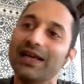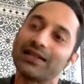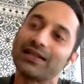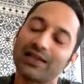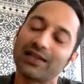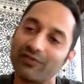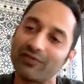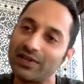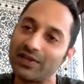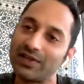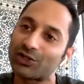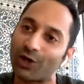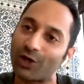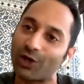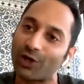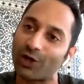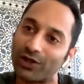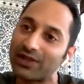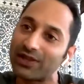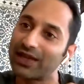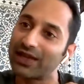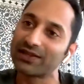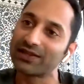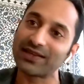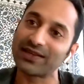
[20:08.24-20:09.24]
Then we shot
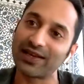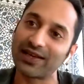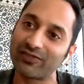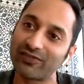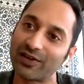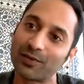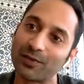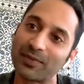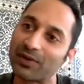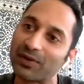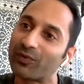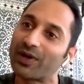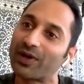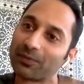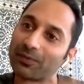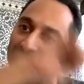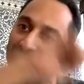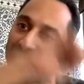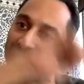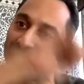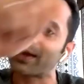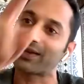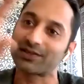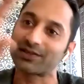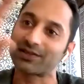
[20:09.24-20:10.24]
the entire film and went
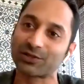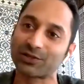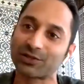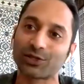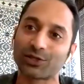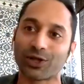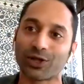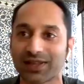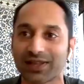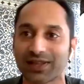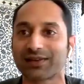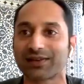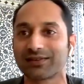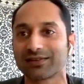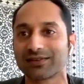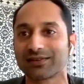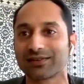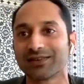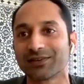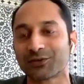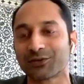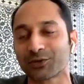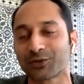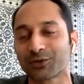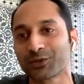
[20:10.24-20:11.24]
back and shot that
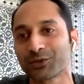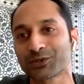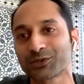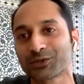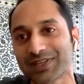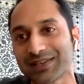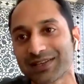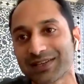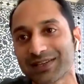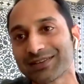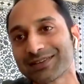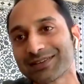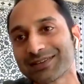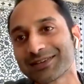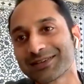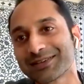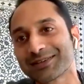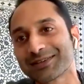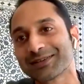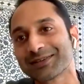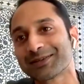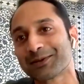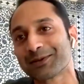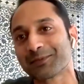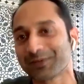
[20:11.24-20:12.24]
intro scene.
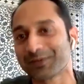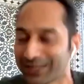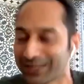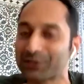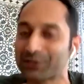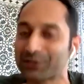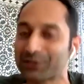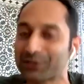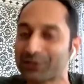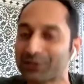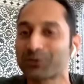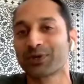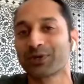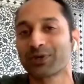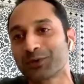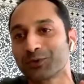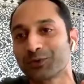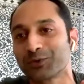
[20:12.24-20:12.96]
And that's when it worked.